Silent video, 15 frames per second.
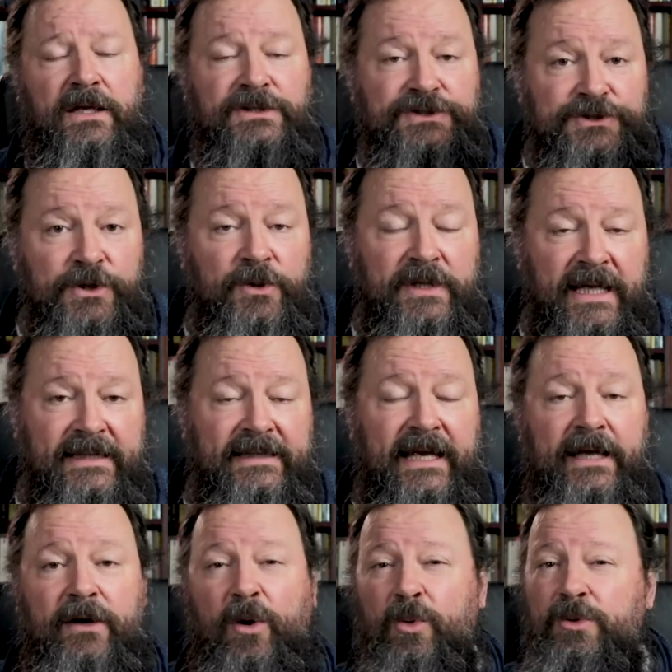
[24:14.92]
so that
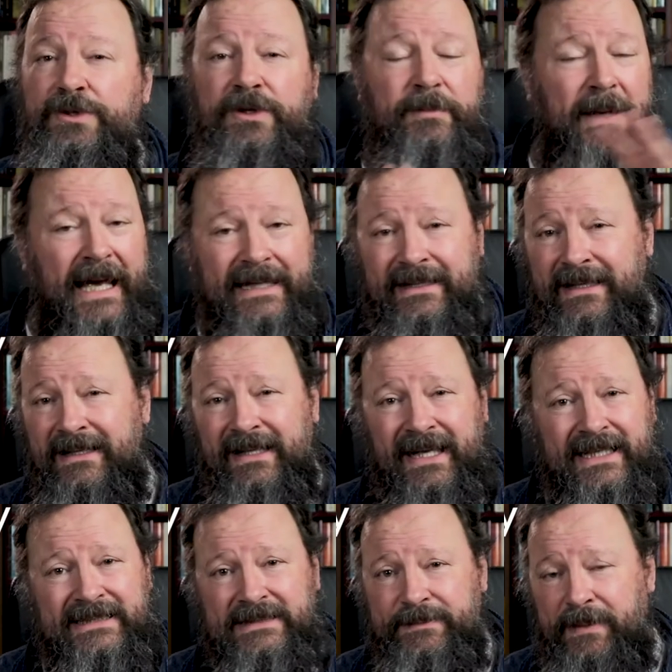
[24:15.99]
they automatically
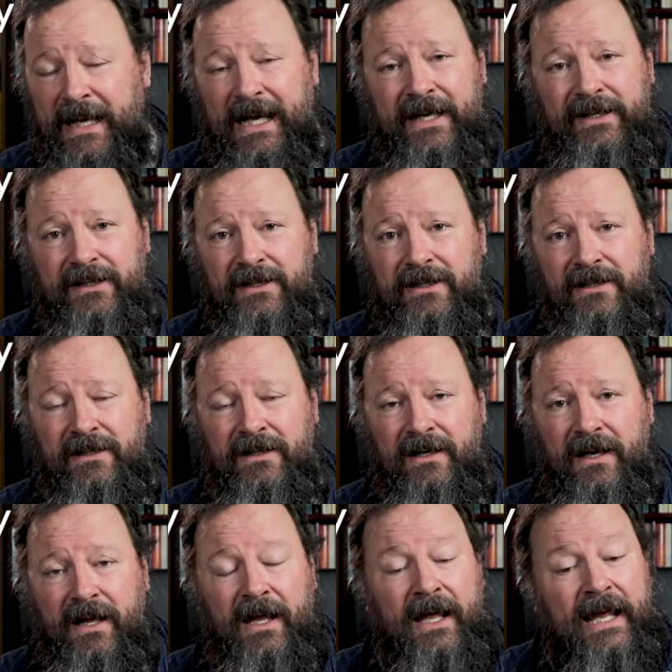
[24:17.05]
expire
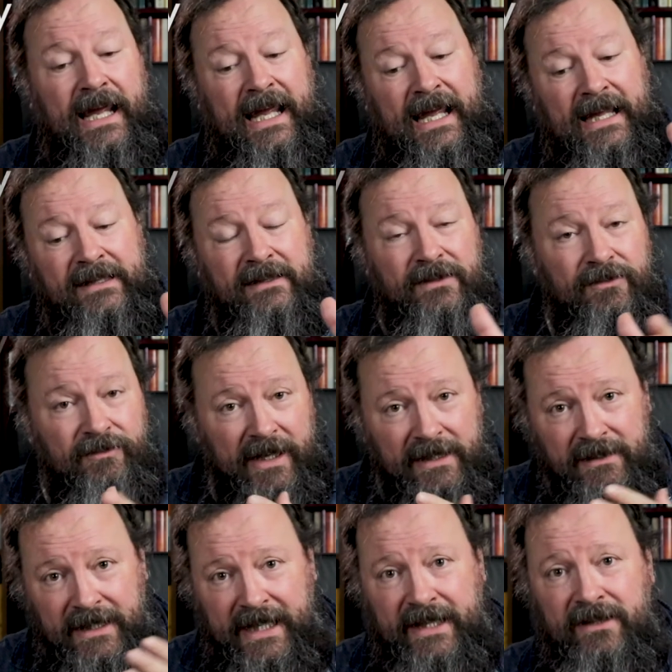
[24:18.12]
and the
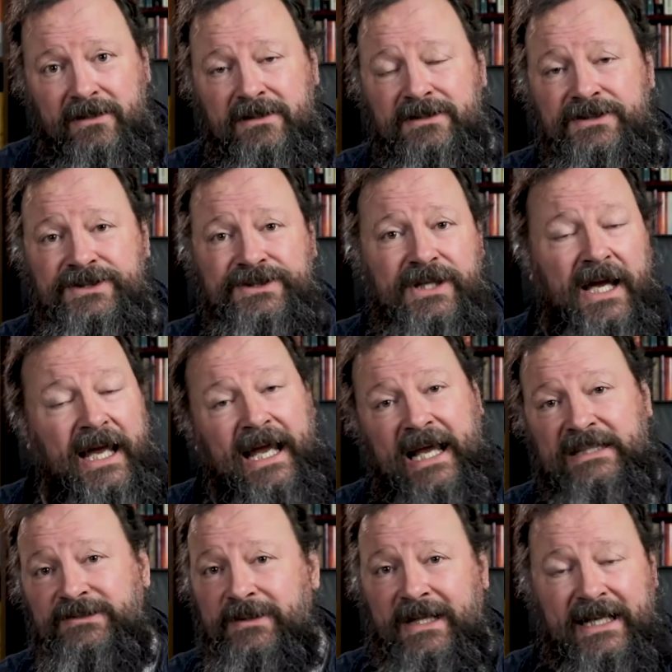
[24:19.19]
regulators
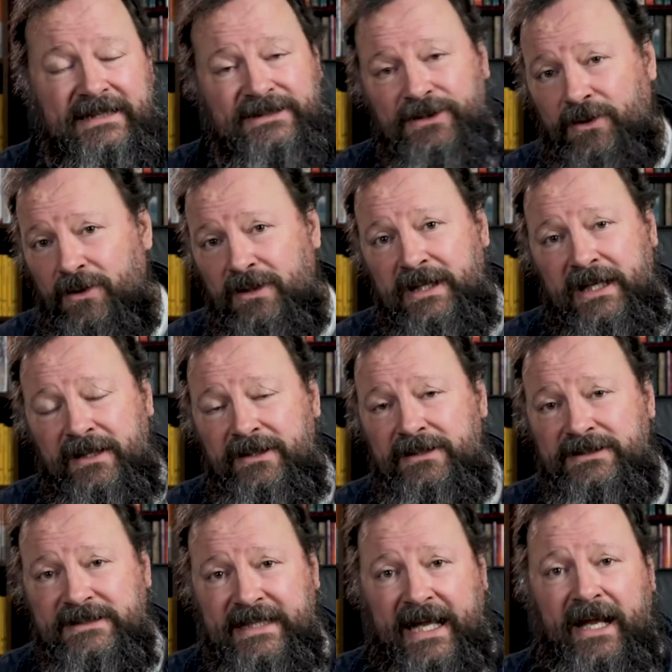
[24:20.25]
as well as all the other
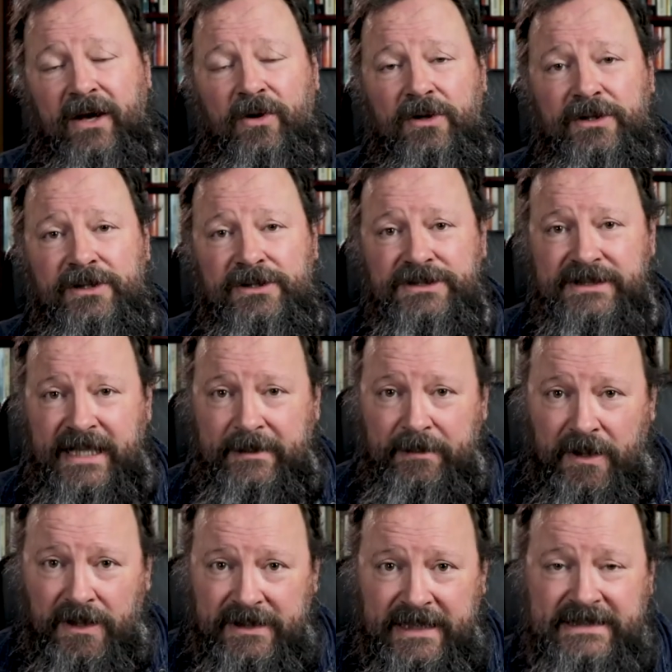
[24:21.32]
stakeholders that
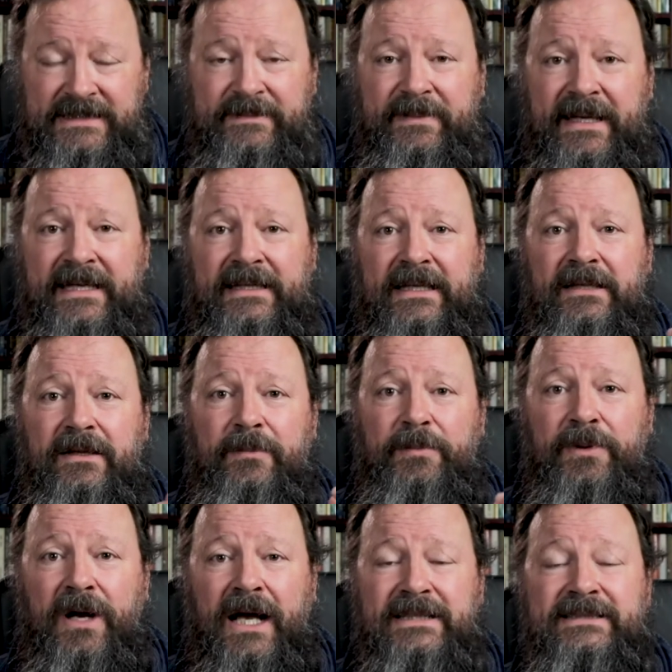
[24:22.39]
participate in the
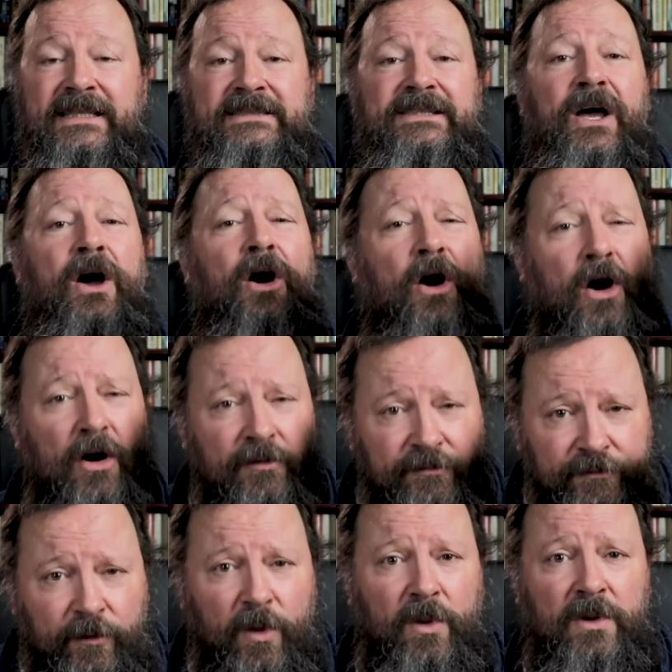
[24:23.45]
process are
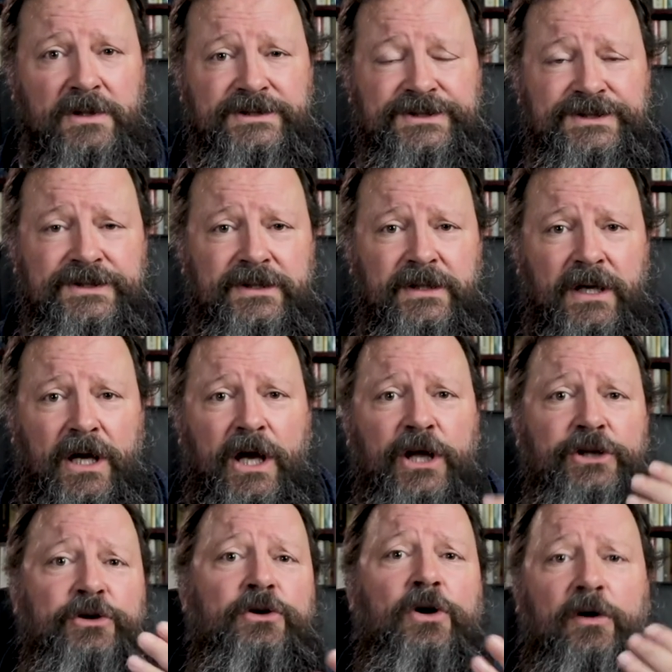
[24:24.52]
forced
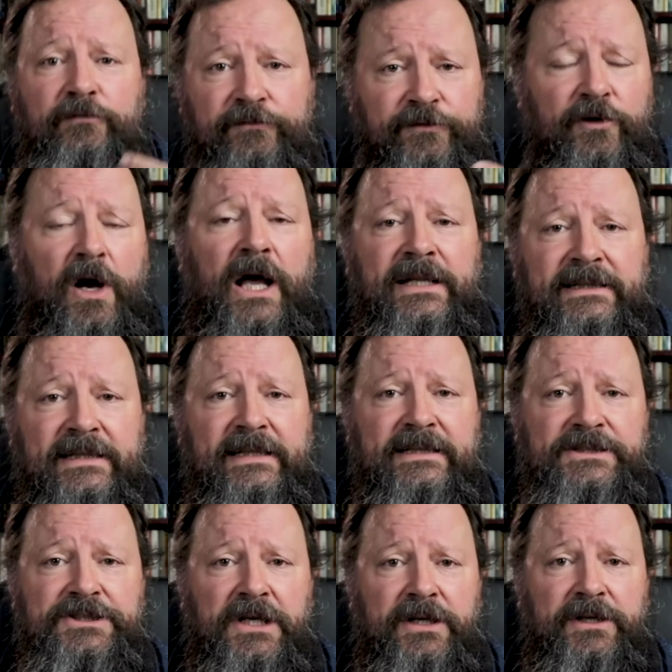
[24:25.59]
to confront
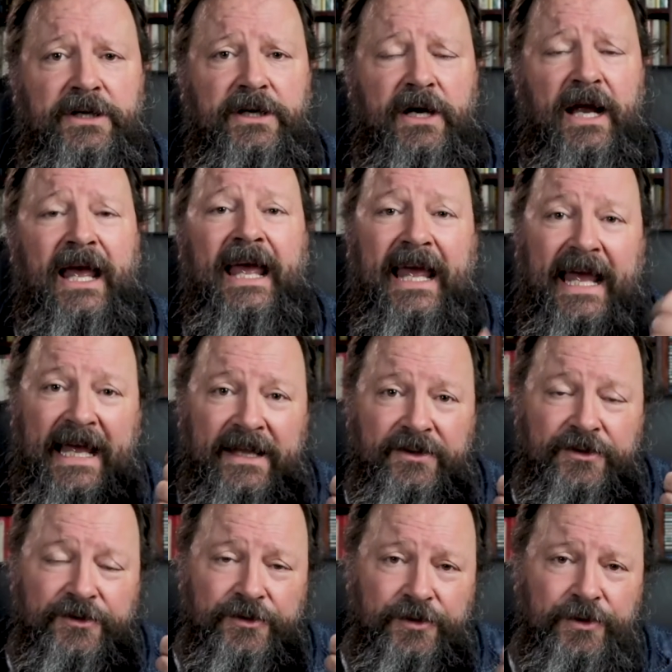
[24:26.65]
each other
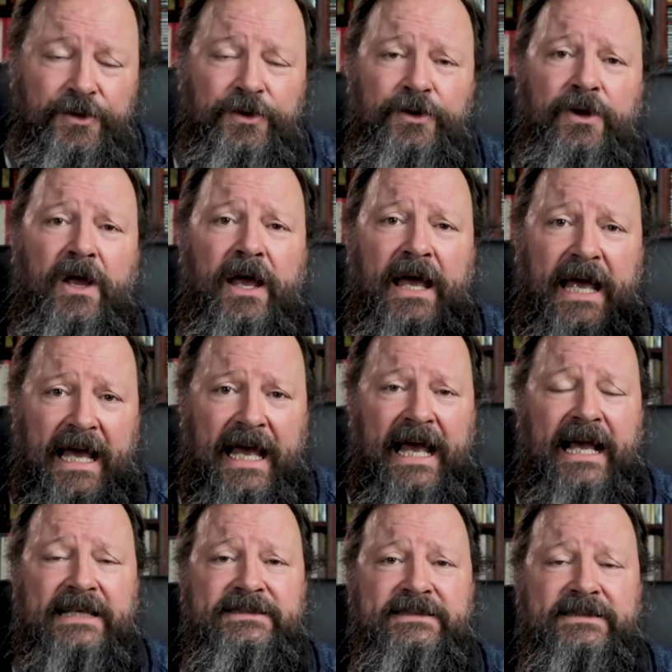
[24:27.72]
and to
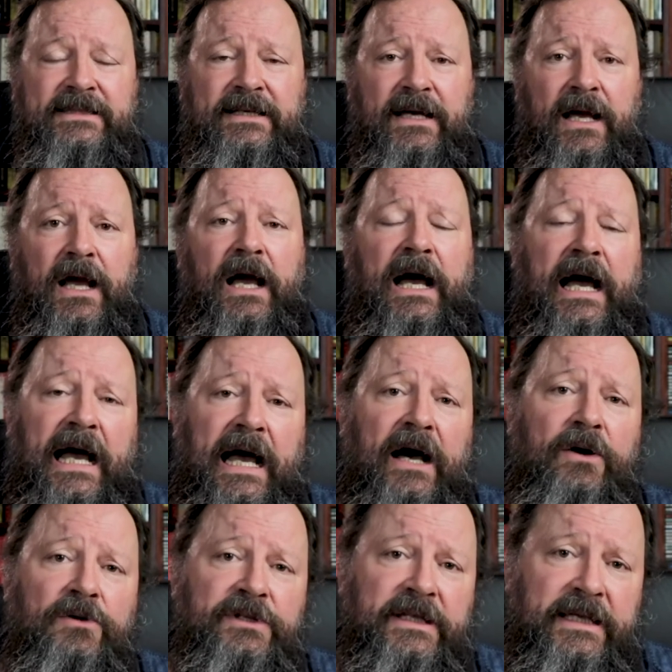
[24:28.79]
ask
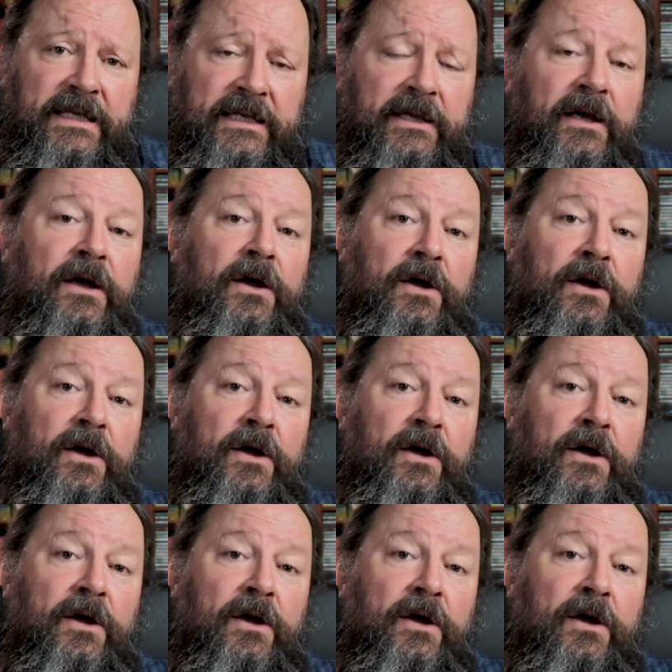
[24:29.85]
how the